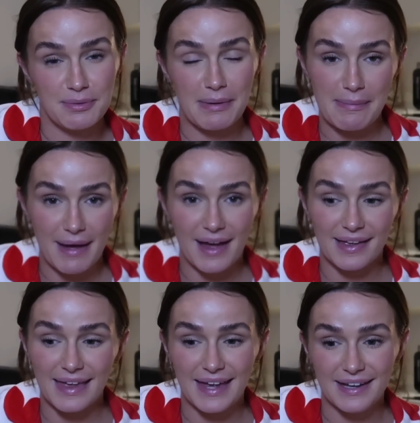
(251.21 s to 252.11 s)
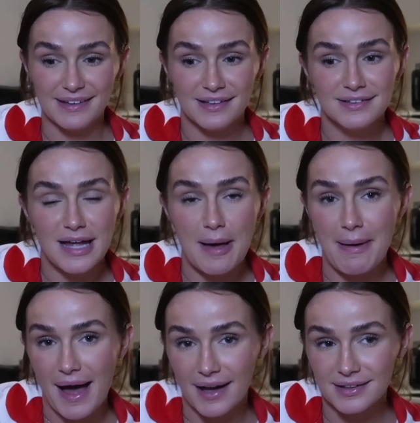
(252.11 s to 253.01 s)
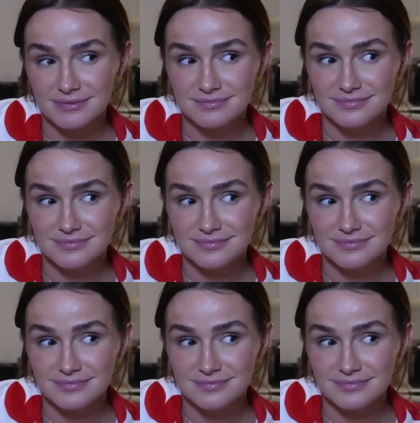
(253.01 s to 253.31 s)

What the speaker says: put my bag in a bag